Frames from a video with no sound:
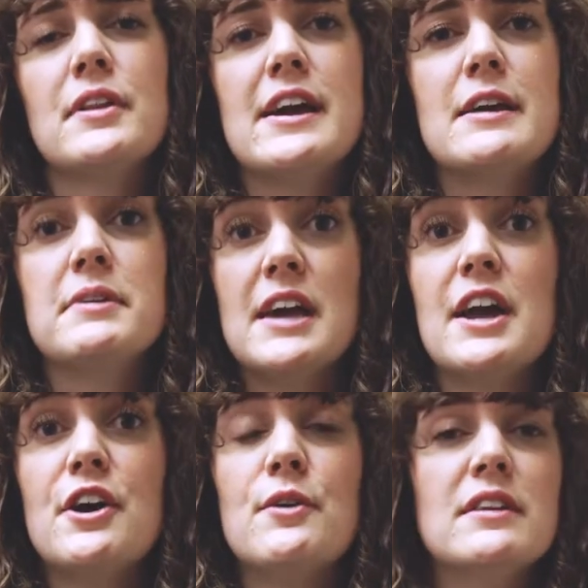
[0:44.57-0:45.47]
playing
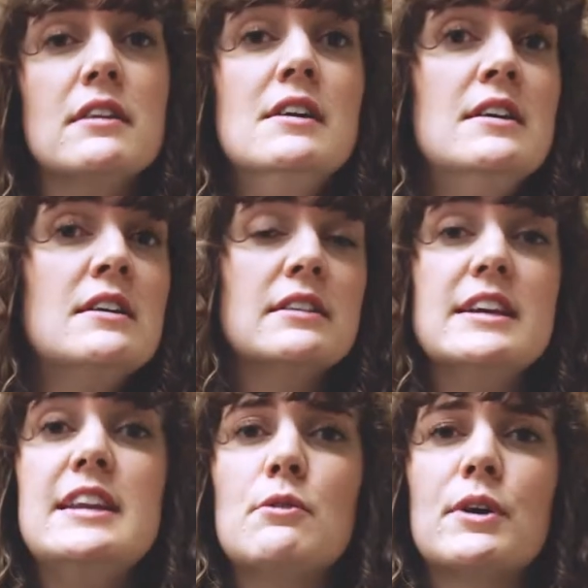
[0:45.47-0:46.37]
piano and
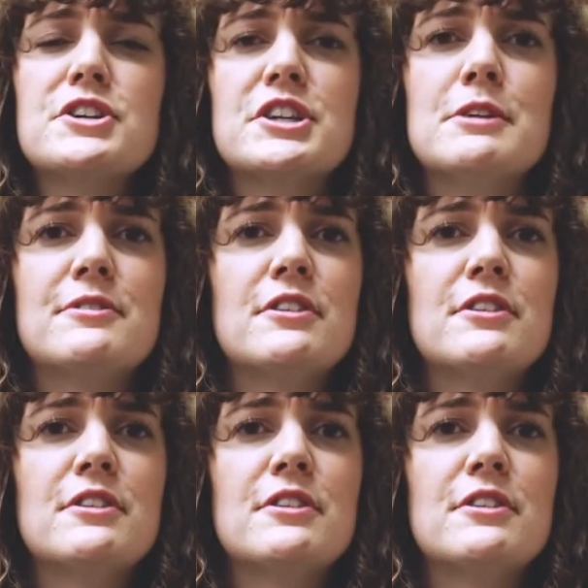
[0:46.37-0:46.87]
leading worship.